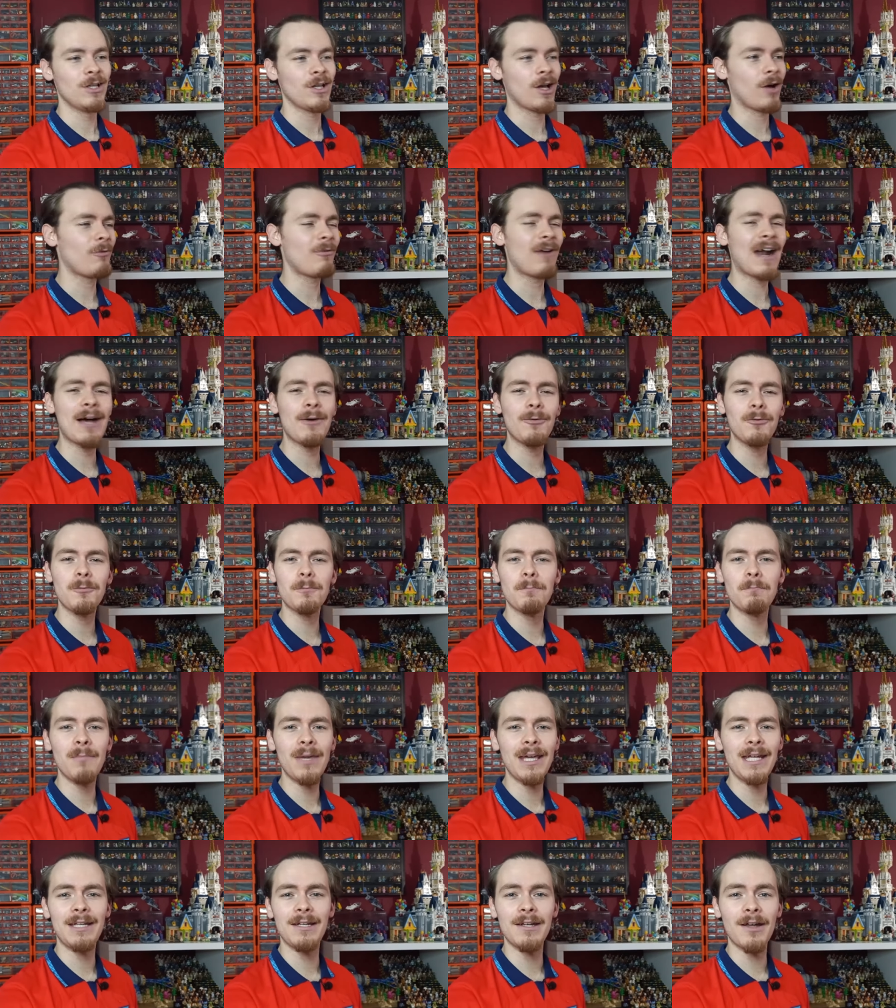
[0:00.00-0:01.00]
around
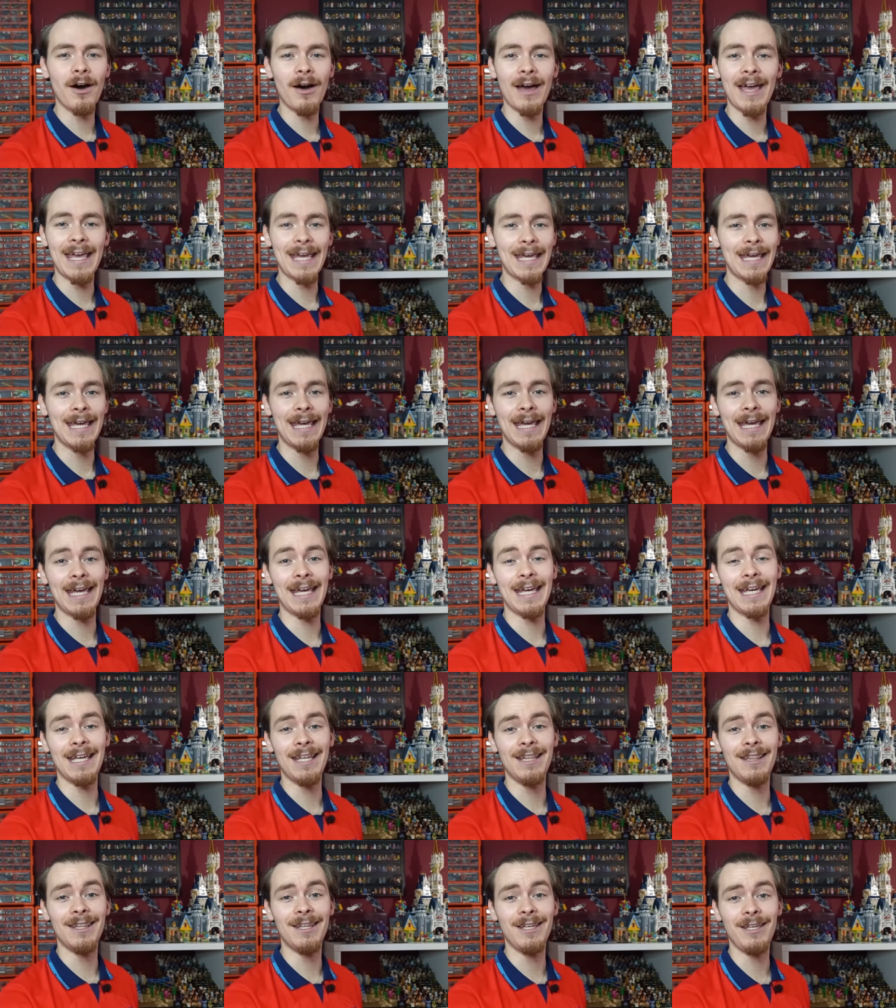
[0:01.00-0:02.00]
midnight here
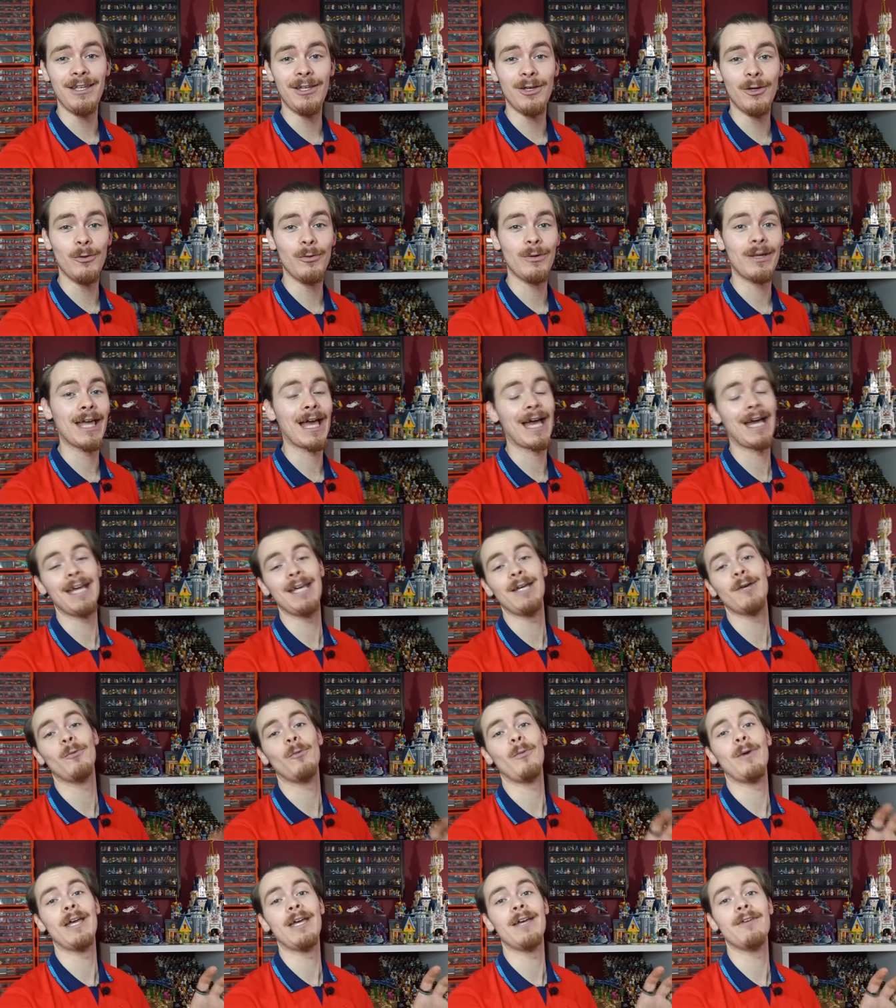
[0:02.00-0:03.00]
in the UK
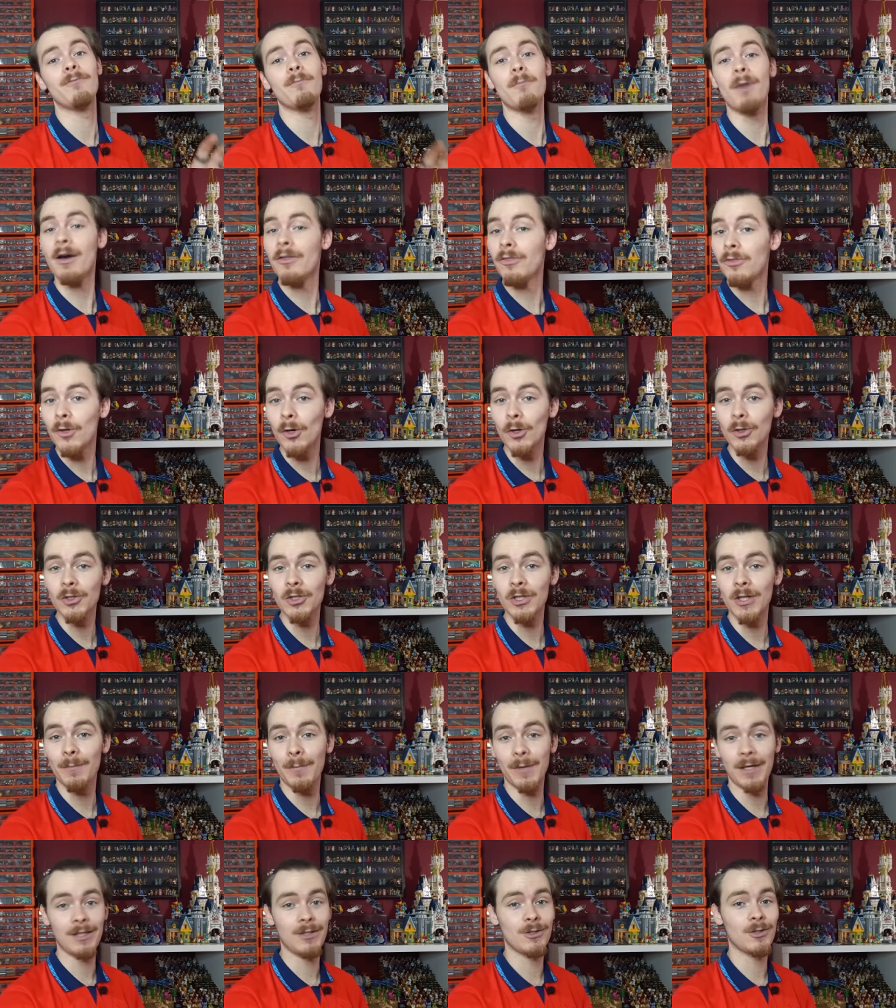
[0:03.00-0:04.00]
with my thoughts and
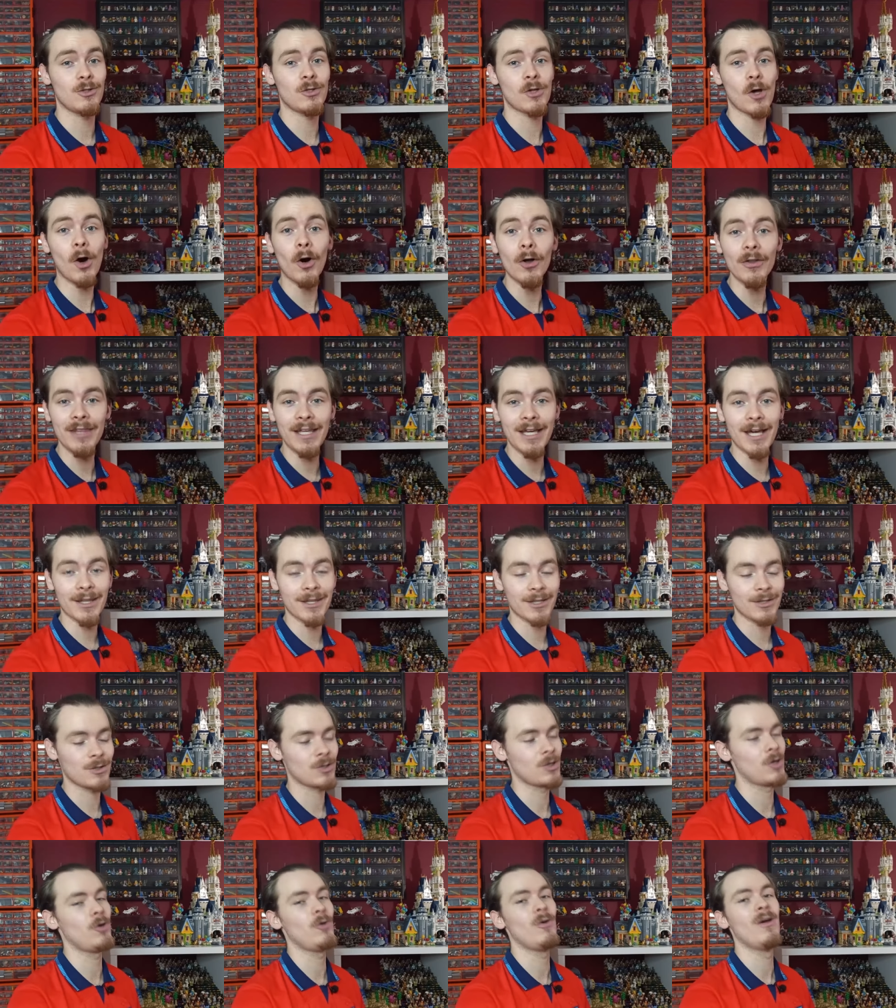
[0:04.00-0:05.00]
opinions on the other
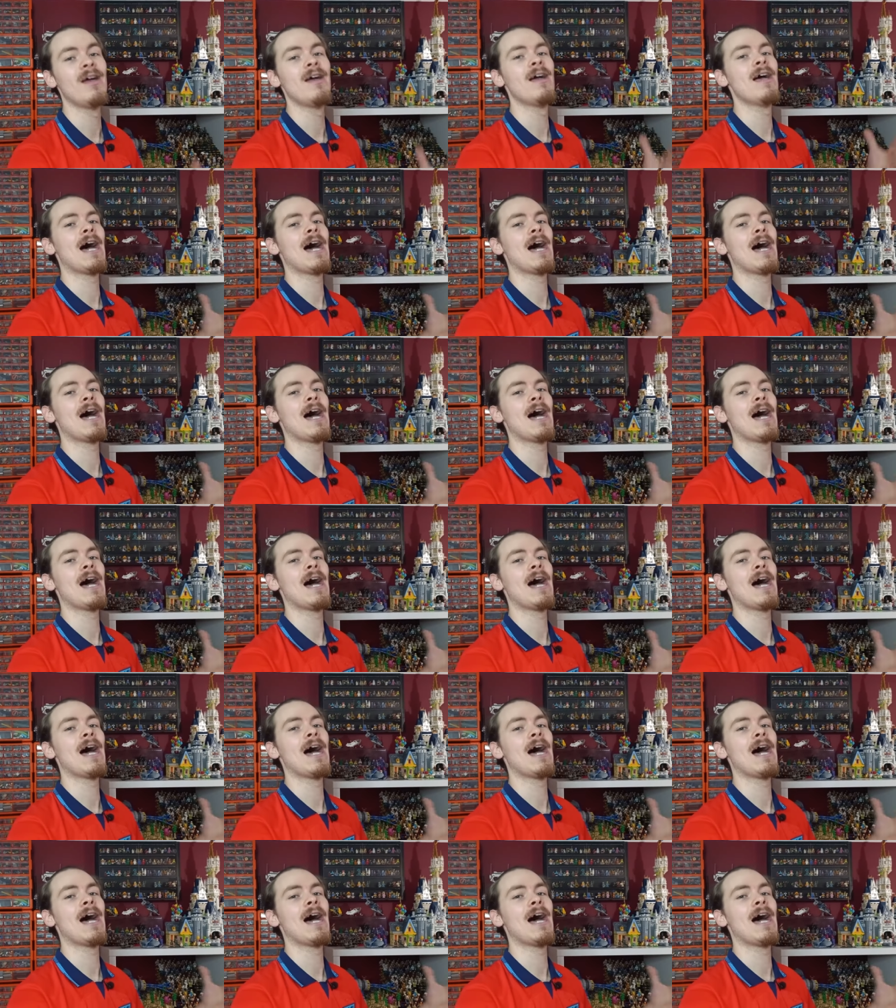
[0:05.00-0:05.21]
two.